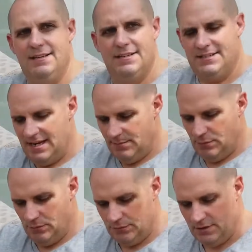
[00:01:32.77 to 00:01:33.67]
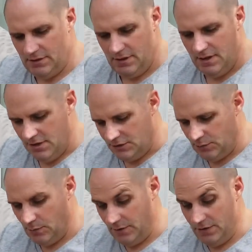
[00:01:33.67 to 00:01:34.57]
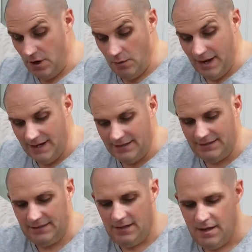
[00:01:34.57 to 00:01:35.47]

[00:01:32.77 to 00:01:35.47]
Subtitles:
disabled swimmer with no legs,